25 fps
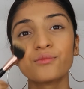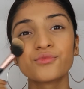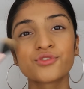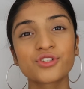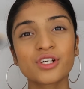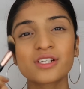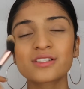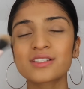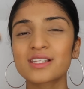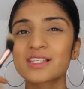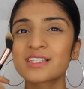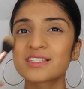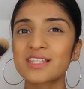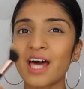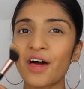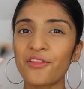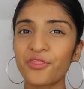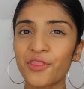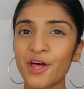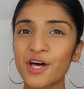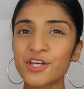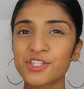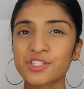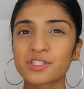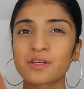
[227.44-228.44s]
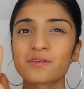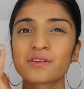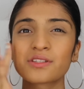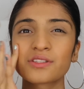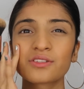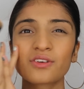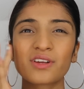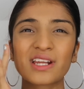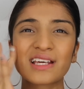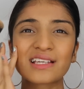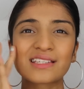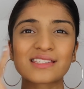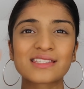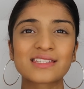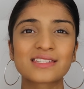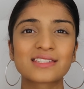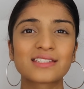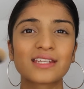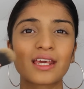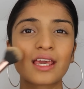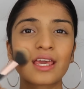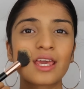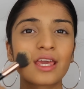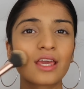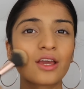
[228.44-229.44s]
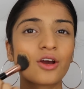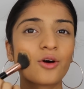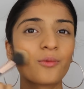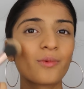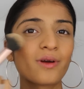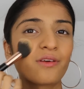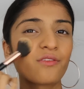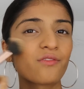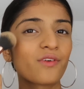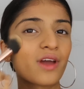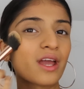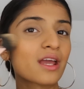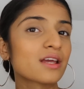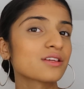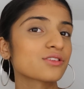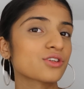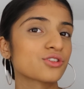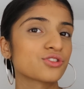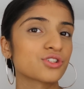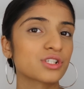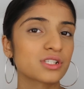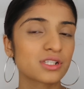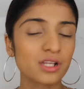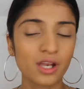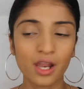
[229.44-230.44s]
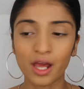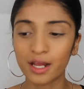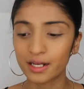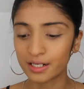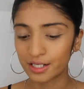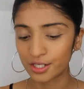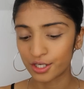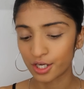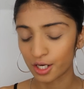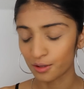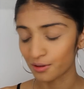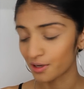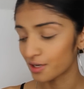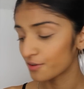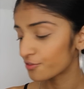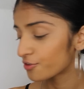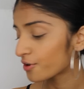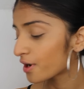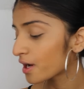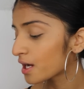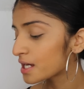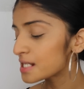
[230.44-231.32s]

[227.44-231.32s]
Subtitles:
just to set that so it's not like sticky on my face. I just lightly go over